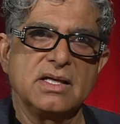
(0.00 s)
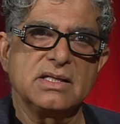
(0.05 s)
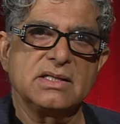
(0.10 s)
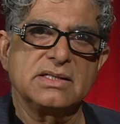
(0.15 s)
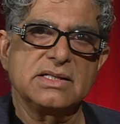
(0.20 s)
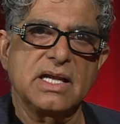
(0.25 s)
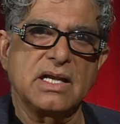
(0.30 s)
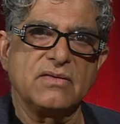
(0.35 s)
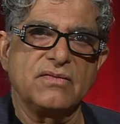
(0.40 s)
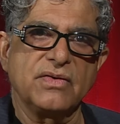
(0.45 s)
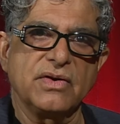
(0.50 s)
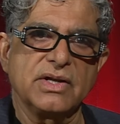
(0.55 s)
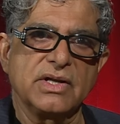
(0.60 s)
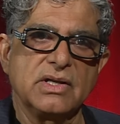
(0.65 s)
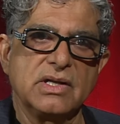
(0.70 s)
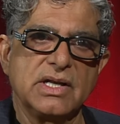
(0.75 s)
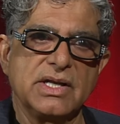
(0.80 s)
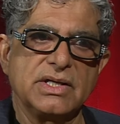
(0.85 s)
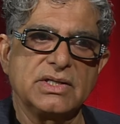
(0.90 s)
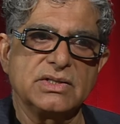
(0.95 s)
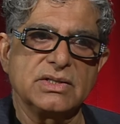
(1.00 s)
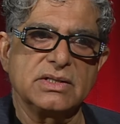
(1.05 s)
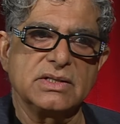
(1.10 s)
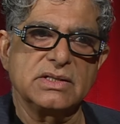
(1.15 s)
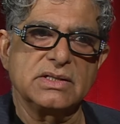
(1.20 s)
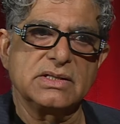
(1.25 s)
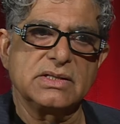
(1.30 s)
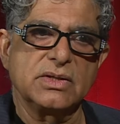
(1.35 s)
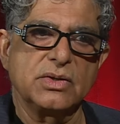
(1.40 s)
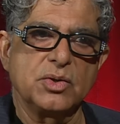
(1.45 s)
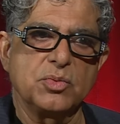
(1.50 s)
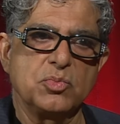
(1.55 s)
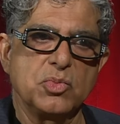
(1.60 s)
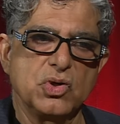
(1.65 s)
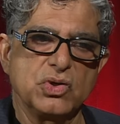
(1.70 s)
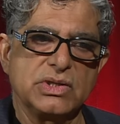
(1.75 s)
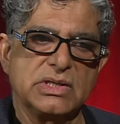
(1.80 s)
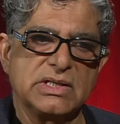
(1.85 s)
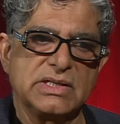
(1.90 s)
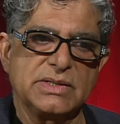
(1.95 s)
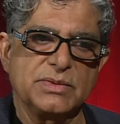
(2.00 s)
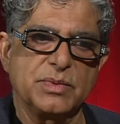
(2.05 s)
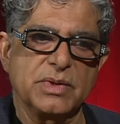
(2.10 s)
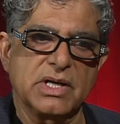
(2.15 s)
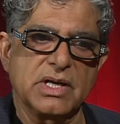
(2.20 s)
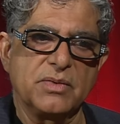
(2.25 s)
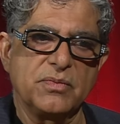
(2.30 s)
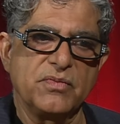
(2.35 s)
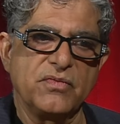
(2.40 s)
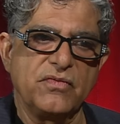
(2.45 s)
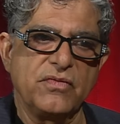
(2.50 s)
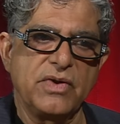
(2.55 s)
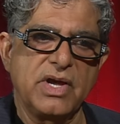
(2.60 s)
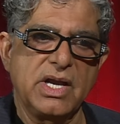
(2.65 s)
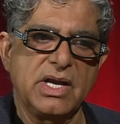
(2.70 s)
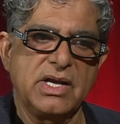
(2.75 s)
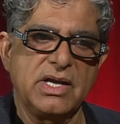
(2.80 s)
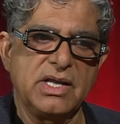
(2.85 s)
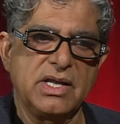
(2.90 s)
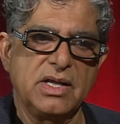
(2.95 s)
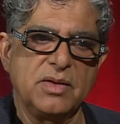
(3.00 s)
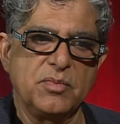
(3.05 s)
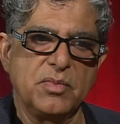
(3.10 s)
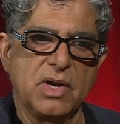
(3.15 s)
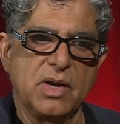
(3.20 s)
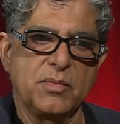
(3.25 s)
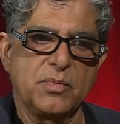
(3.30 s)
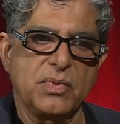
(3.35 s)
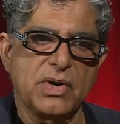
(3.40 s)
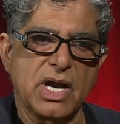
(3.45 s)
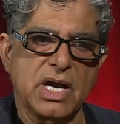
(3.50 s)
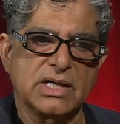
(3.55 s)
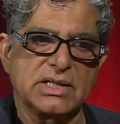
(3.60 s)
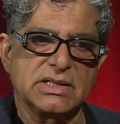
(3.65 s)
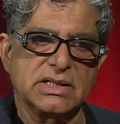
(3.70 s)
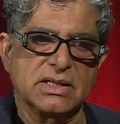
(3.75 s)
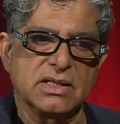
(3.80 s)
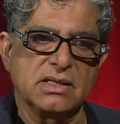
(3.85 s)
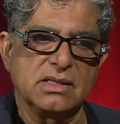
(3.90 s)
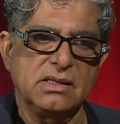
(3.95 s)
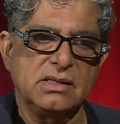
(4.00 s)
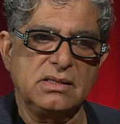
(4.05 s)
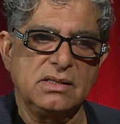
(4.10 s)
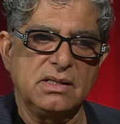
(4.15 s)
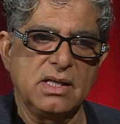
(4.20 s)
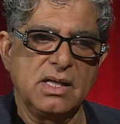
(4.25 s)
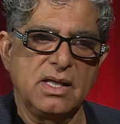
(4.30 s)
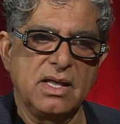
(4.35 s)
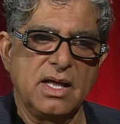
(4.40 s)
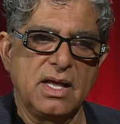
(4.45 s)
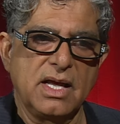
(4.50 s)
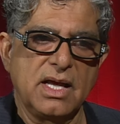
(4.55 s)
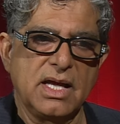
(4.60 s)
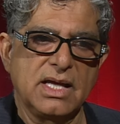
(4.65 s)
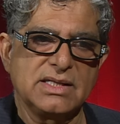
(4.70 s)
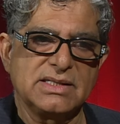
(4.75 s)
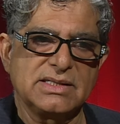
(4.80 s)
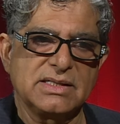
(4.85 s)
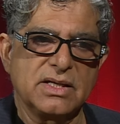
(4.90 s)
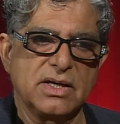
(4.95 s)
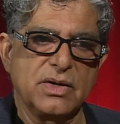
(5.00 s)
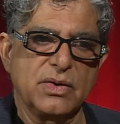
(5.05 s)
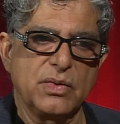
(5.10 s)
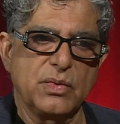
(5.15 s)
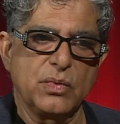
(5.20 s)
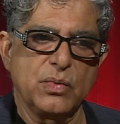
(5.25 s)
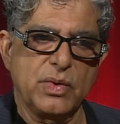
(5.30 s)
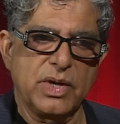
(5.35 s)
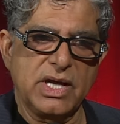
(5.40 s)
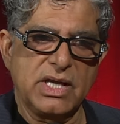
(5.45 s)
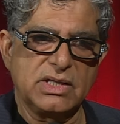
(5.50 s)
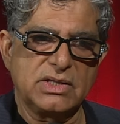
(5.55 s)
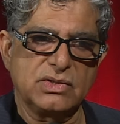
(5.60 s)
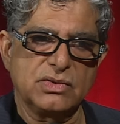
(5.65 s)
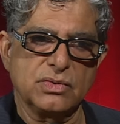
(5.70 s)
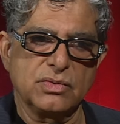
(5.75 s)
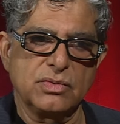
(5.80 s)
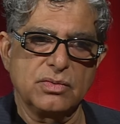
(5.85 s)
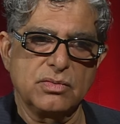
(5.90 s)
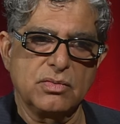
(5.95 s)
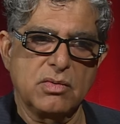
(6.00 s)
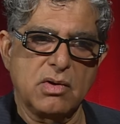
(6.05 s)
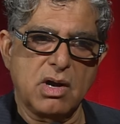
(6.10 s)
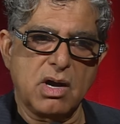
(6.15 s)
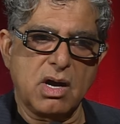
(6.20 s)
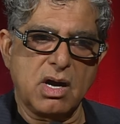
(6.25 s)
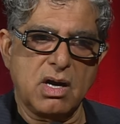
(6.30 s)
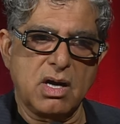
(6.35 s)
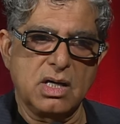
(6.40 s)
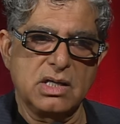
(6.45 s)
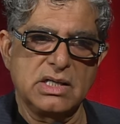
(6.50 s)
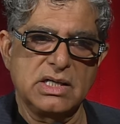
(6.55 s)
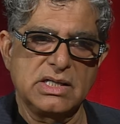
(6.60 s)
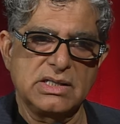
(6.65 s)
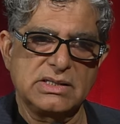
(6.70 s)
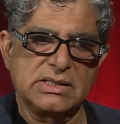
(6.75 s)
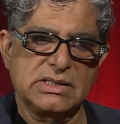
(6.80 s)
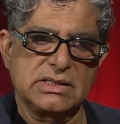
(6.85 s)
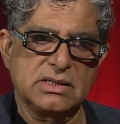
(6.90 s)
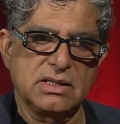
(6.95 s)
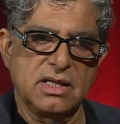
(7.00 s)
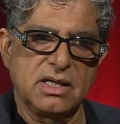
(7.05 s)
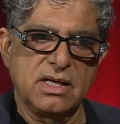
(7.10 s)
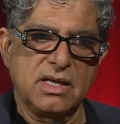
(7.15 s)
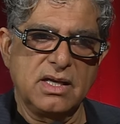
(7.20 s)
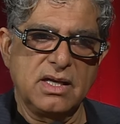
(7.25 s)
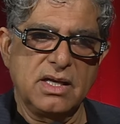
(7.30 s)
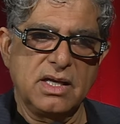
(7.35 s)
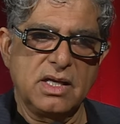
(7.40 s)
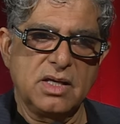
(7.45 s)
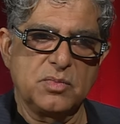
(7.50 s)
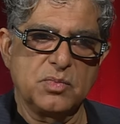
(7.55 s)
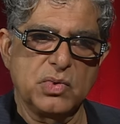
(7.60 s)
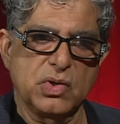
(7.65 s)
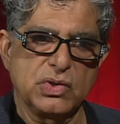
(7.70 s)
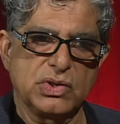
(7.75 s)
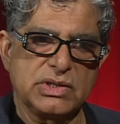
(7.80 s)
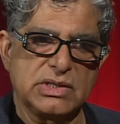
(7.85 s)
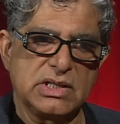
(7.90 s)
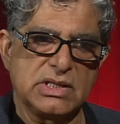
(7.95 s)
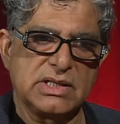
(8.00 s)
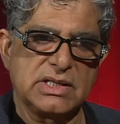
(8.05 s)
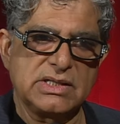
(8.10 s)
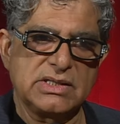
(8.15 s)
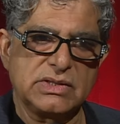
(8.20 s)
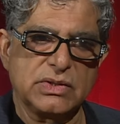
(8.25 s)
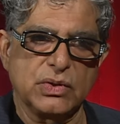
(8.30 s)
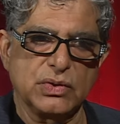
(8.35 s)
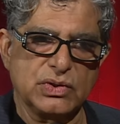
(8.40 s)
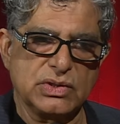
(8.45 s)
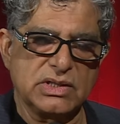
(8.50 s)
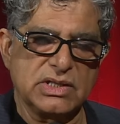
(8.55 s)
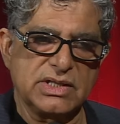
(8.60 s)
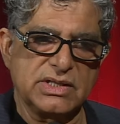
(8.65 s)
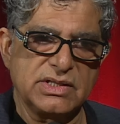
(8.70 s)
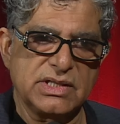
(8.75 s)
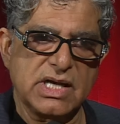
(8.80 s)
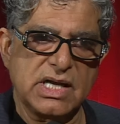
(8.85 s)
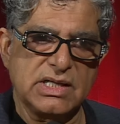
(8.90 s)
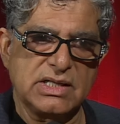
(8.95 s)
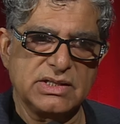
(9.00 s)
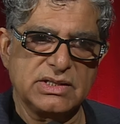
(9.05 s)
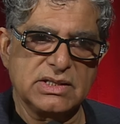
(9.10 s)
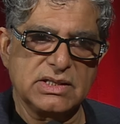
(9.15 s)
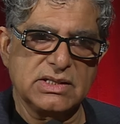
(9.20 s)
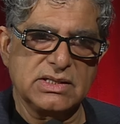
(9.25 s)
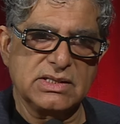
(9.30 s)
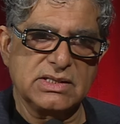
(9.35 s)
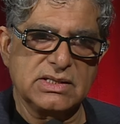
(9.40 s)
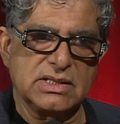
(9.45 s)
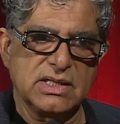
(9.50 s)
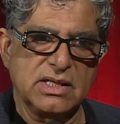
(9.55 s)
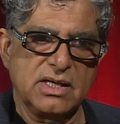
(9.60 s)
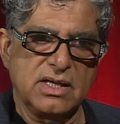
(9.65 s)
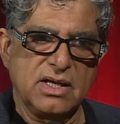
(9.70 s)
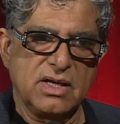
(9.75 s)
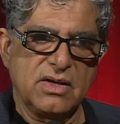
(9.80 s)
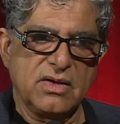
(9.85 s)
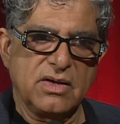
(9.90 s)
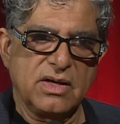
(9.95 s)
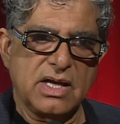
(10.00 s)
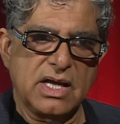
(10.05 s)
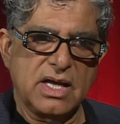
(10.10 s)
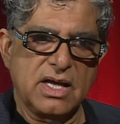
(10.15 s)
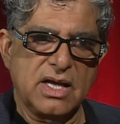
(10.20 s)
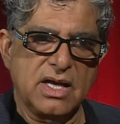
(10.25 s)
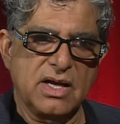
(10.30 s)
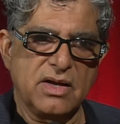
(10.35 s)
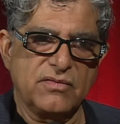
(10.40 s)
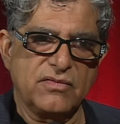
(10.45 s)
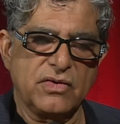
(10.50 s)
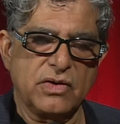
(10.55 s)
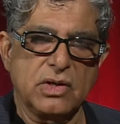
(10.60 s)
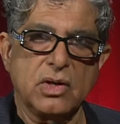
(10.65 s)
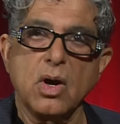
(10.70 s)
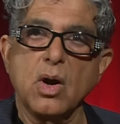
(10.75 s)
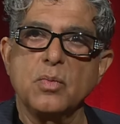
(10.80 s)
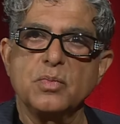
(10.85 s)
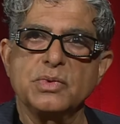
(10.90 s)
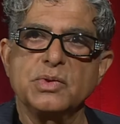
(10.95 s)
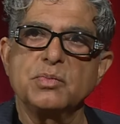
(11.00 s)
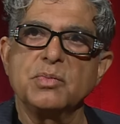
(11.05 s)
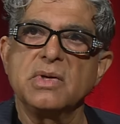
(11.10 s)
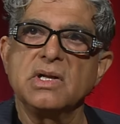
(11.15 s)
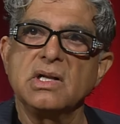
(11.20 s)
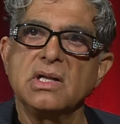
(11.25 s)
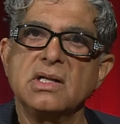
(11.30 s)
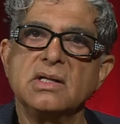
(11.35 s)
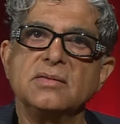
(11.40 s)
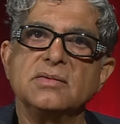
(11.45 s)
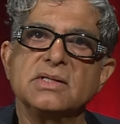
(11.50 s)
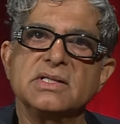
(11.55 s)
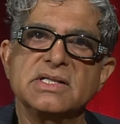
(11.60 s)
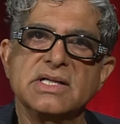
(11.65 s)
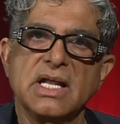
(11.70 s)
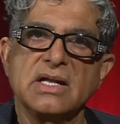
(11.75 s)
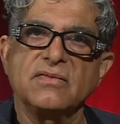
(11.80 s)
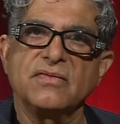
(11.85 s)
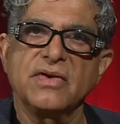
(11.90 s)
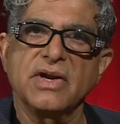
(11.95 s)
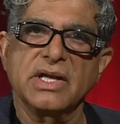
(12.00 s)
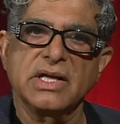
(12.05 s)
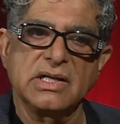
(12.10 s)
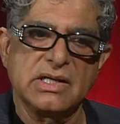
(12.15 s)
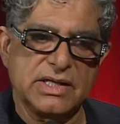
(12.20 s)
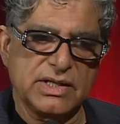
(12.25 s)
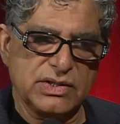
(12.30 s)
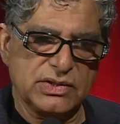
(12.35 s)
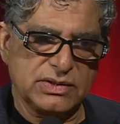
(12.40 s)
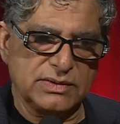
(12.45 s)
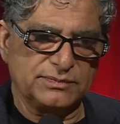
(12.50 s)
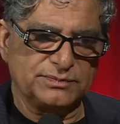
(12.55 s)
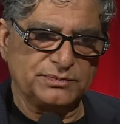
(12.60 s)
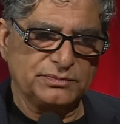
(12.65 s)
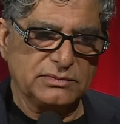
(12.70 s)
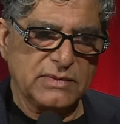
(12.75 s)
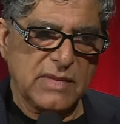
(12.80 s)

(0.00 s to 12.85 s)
self regulation. So emotions become very practical as a way to harness emotional and social intelligence uh, for optimal self regulation.